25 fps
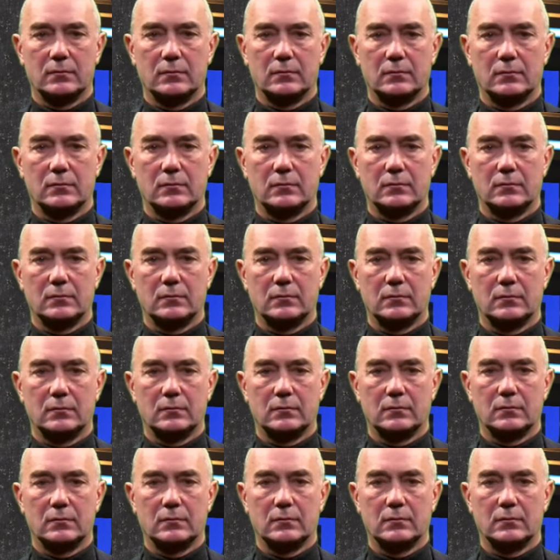
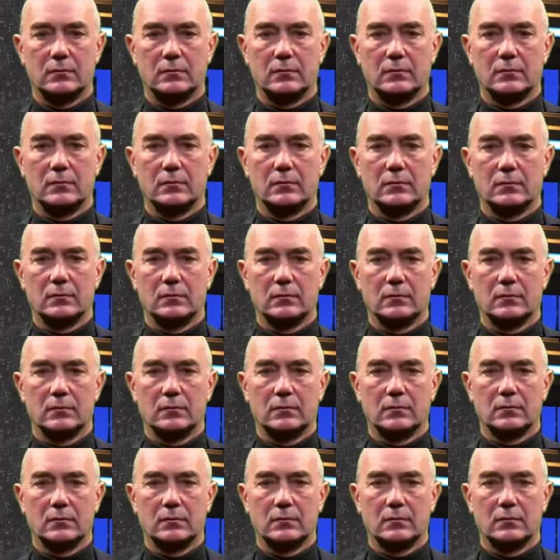
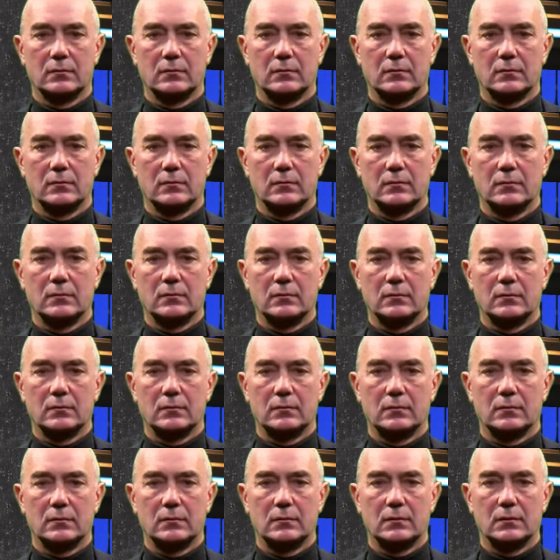
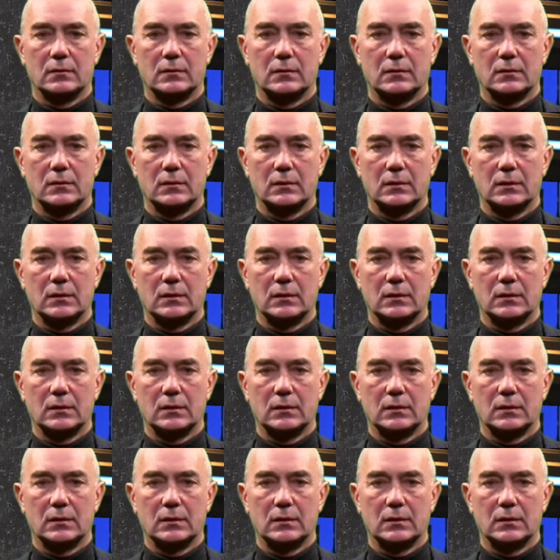(silence)